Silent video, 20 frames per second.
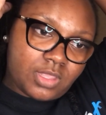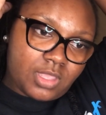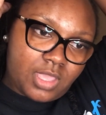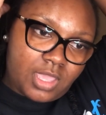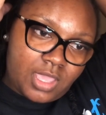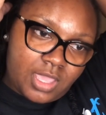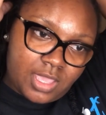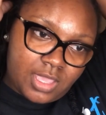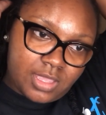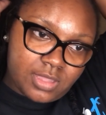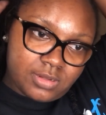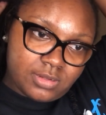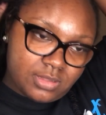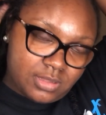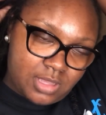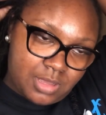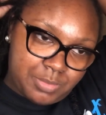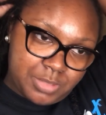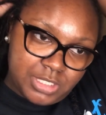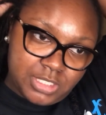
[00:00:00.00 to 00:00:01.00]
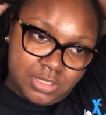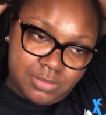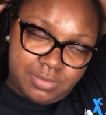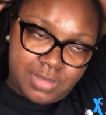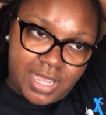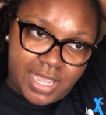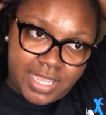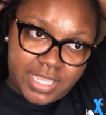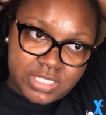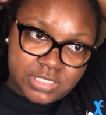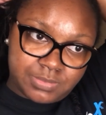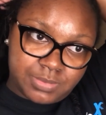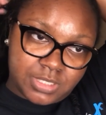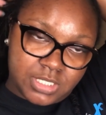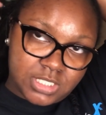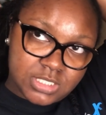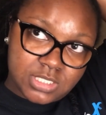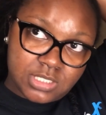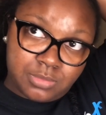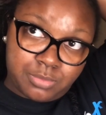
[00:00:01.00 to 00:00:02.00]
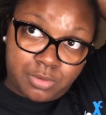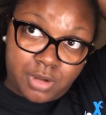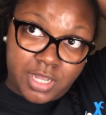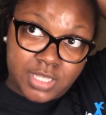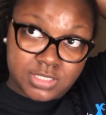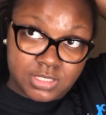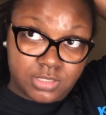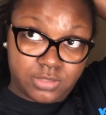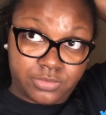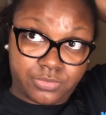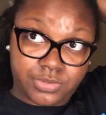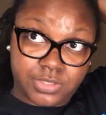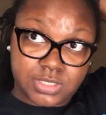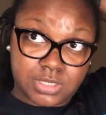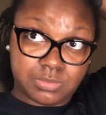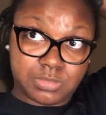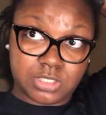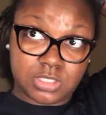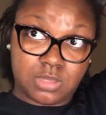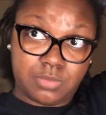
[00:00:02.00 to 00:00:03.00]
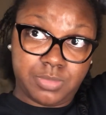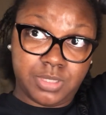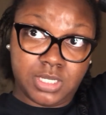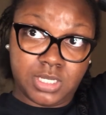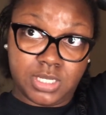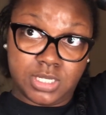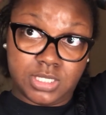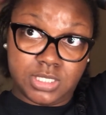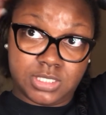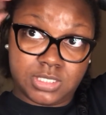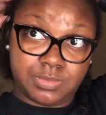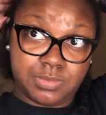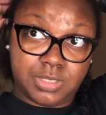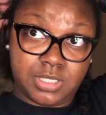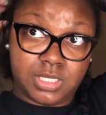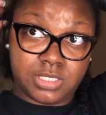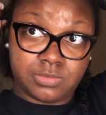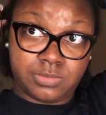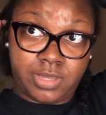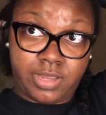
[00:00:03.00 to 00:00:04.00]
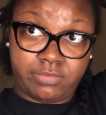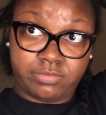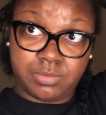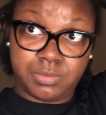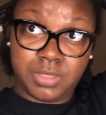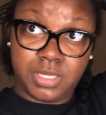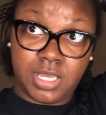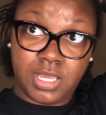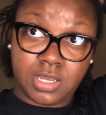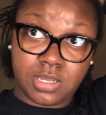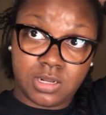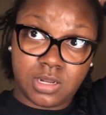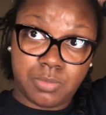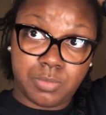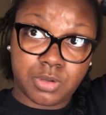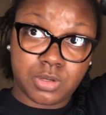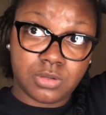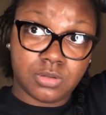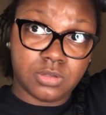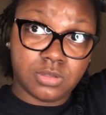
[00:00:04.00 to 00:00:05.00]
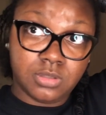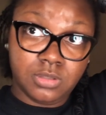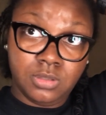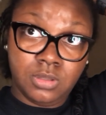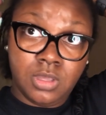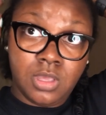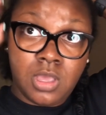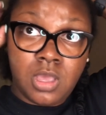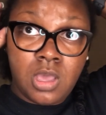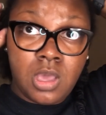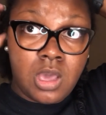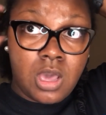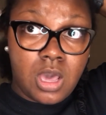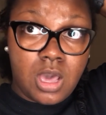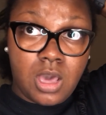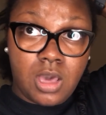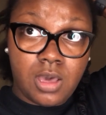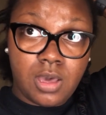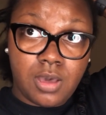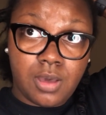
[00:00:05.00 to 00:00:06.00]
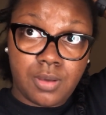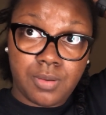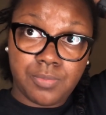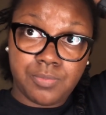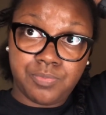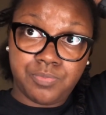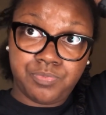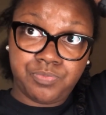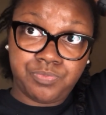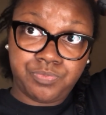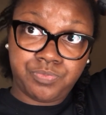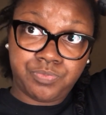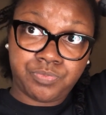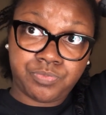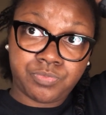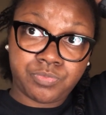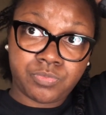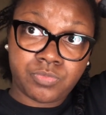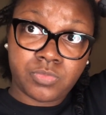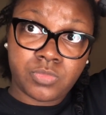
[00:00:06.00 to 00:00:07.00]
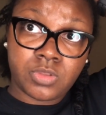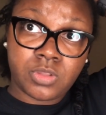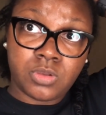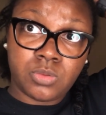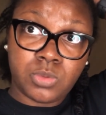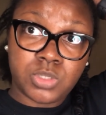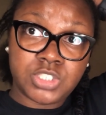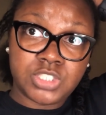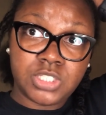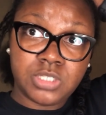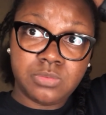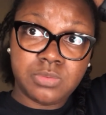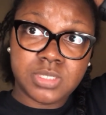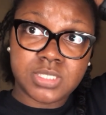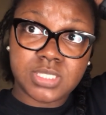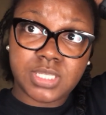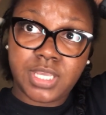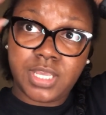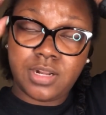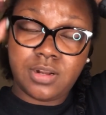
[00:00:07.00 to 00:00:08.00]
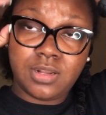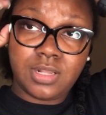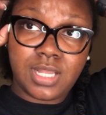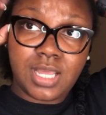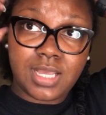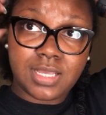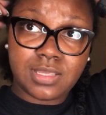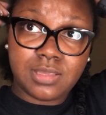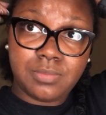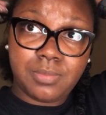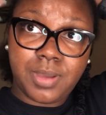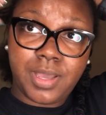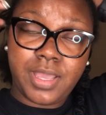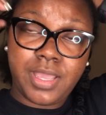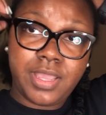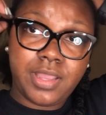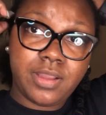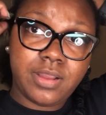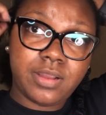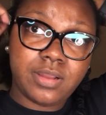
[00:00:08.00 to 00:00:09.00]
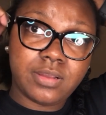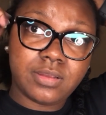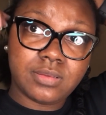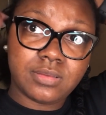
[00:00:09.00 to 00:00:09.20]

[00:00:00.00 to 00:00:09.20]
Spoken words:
and I'm a little biased because of the price difference. I'm just gonna be honest because we have to be economical. When she was interlocking my hair,